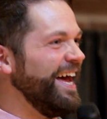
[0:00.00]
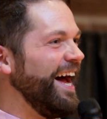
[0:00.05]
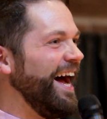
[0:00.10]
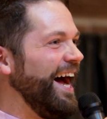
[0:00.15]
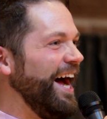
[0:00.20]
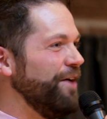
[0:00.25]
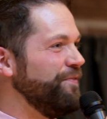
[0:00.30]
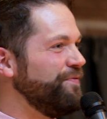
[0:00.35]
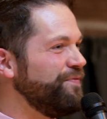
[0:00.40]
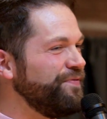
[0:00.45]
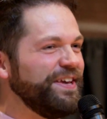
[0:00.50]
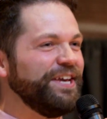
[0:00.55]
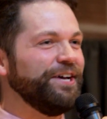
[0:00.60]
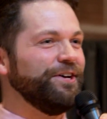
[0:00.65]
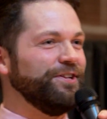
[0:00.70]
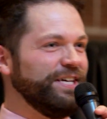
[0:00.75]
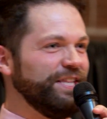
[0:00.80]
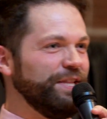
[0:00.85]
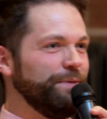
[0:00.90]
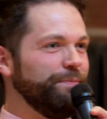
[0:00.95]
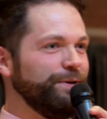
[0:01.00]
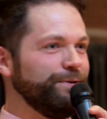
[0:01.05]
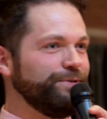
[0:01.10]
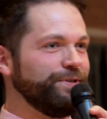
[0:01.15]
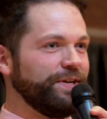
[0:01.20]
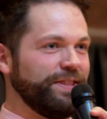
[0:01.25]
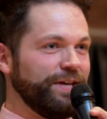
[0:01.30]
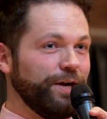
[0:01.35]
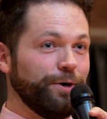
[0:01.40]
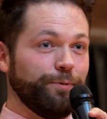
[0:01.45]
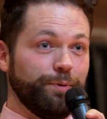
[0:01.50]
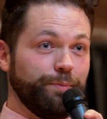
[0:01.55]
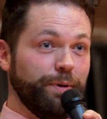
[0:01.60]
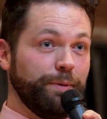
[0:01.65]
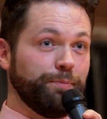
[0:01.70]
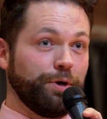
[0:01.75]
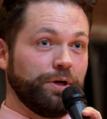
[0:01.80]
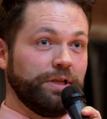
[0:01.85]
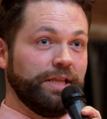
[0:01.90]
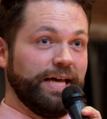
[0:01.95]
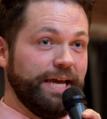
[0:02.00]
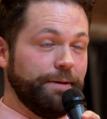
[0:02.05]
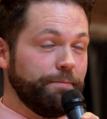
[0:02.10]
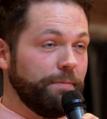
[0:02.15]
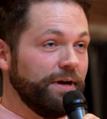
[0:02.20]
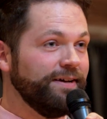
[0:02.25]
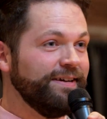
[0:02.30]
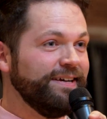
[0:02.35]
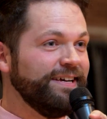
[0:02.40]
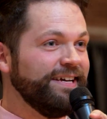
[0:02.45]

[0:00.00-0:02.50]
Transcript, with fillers: uh, feel in the music there when we proclaim